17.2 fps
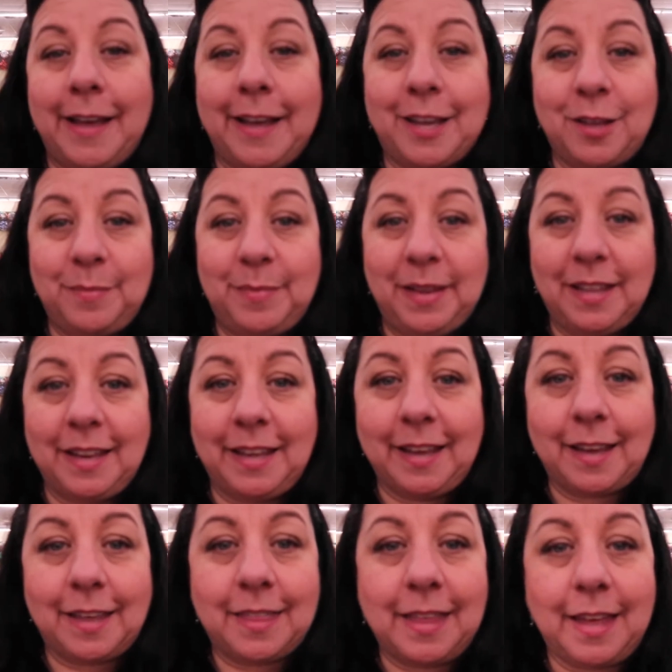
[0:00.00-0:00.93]
I could be
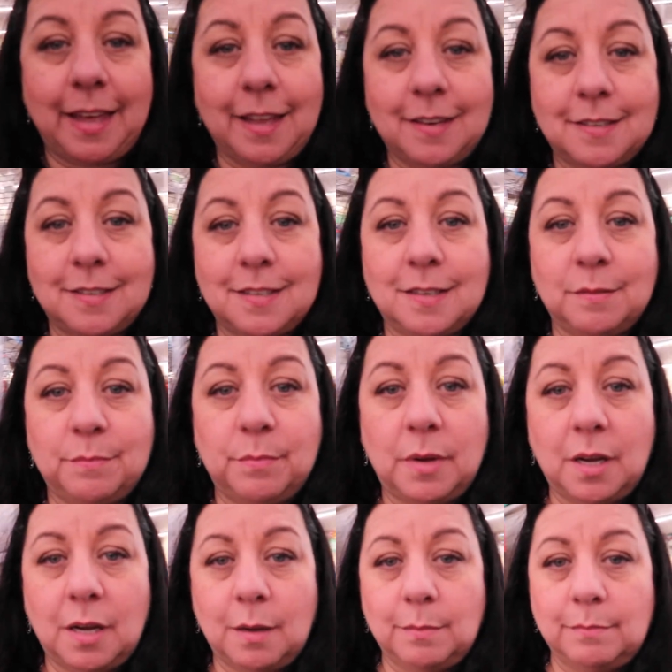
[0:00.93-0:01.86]
like that
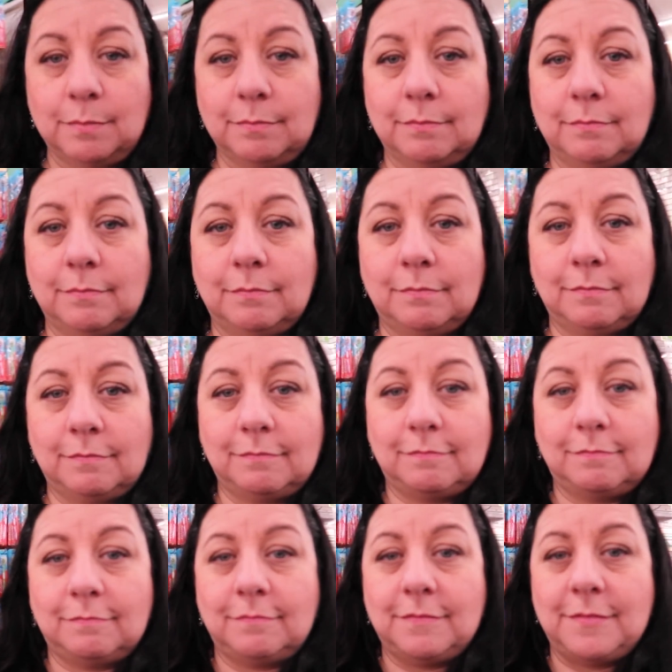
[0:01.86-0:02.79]
mom,
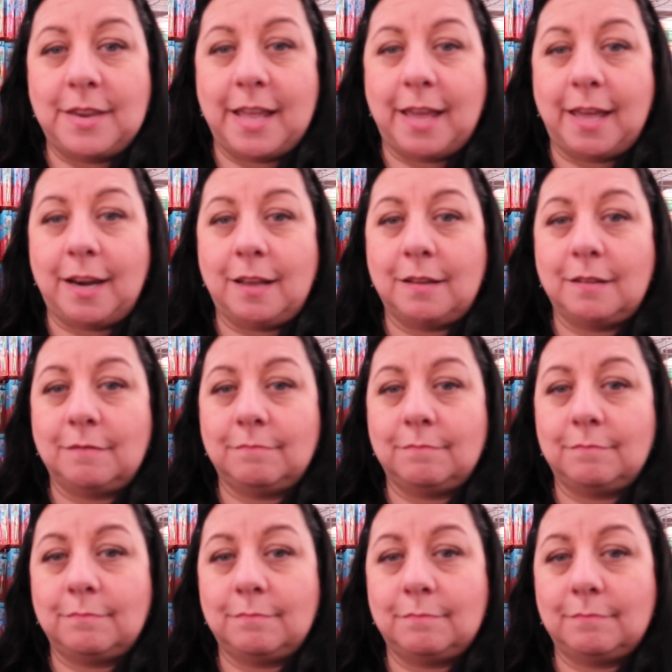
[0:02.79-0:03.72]
Nana,
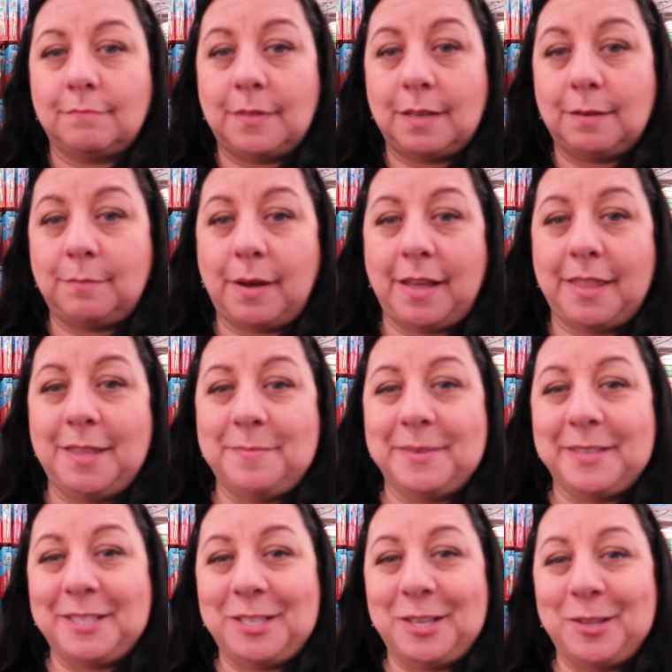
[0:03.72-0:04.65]
and buy
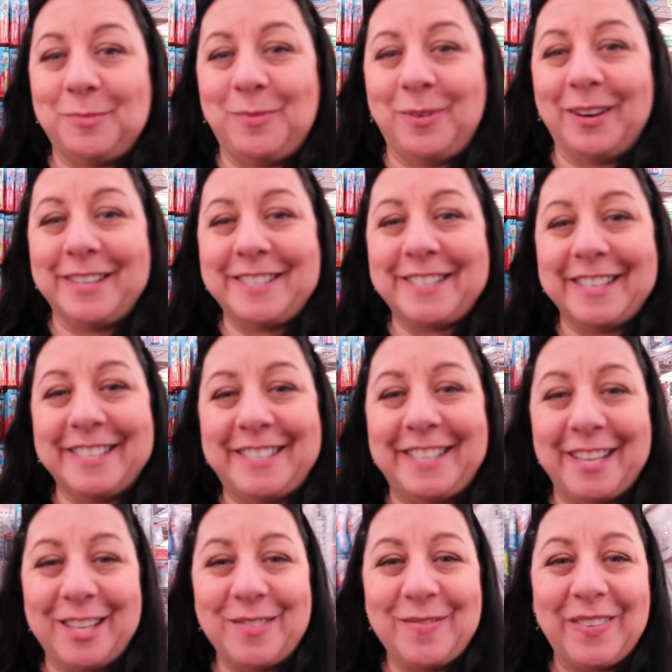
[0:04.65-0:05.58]
them a toothbrush and
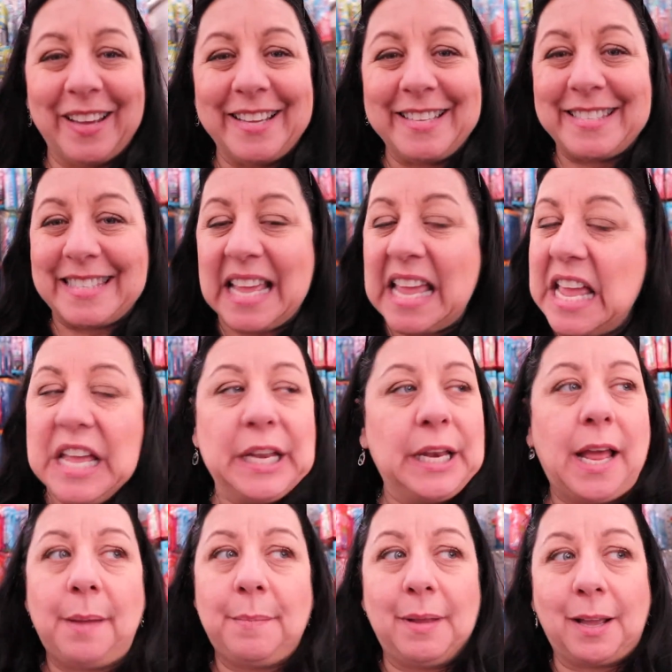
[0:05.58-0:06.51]
toothpaste.
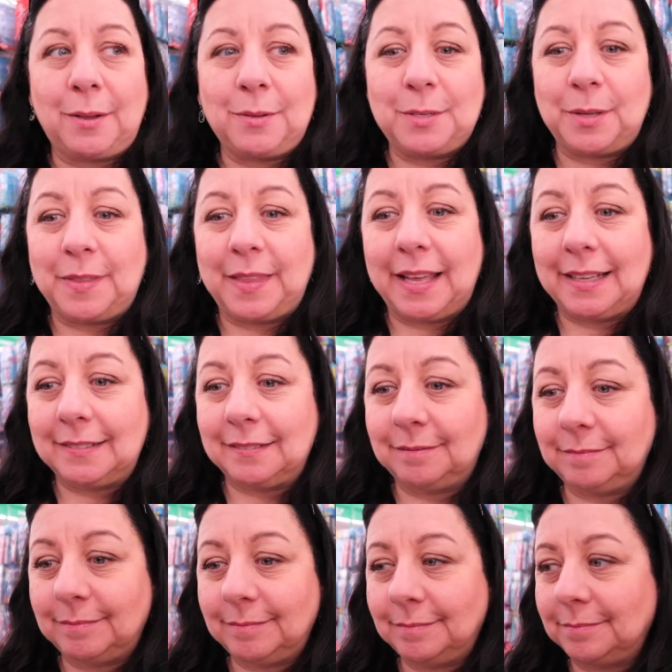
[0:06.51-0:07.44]
I'm not gonna do that.
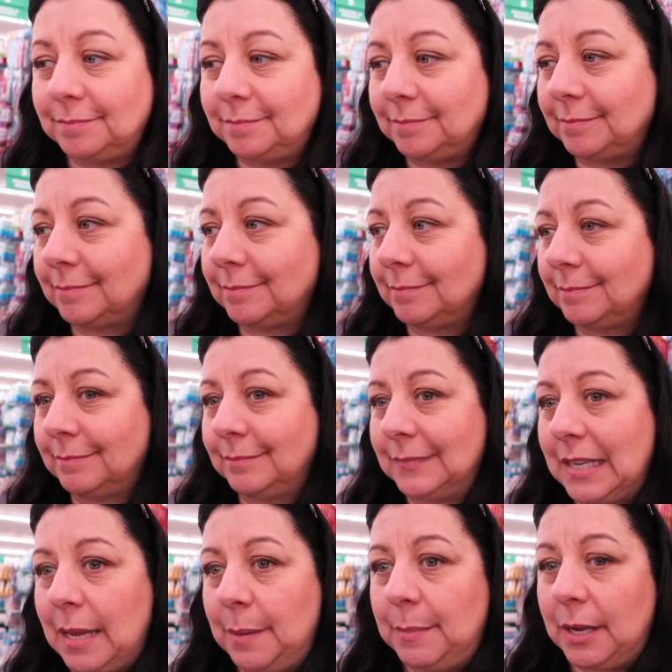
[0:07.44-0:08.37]

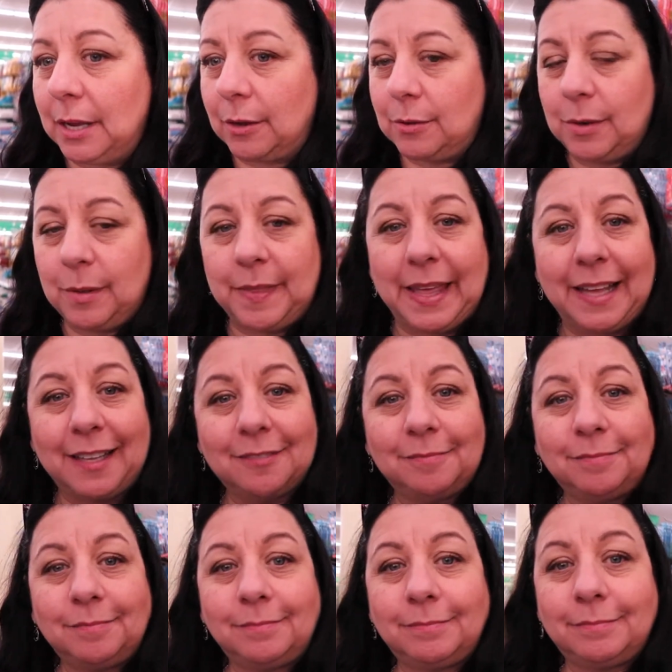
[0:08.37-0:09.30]
I'm not gonna do
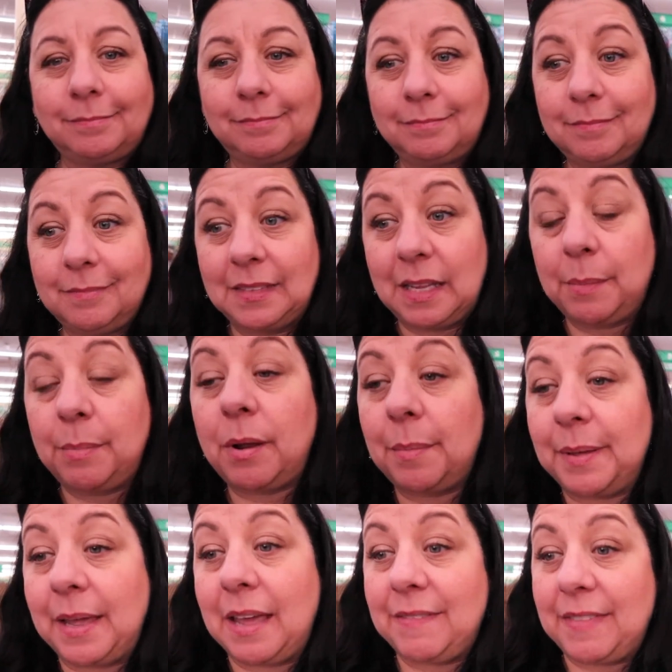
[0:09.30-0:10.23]
that. They
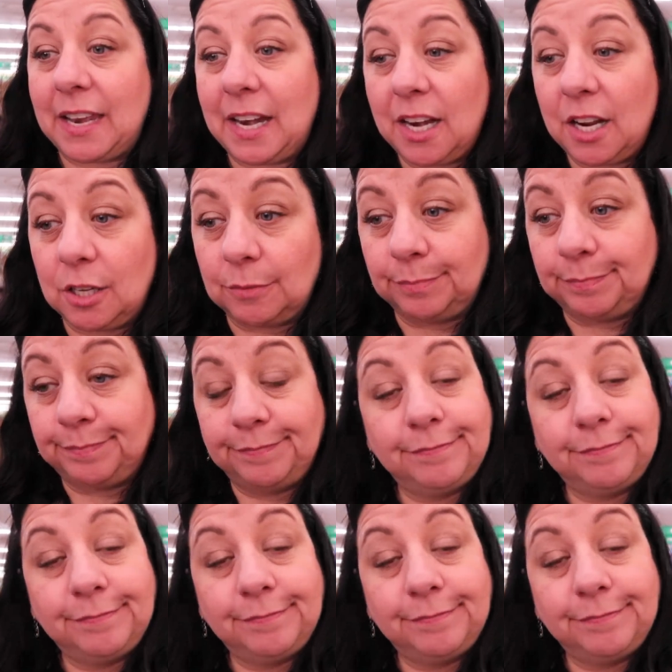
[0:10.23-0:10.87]
probably have that at home.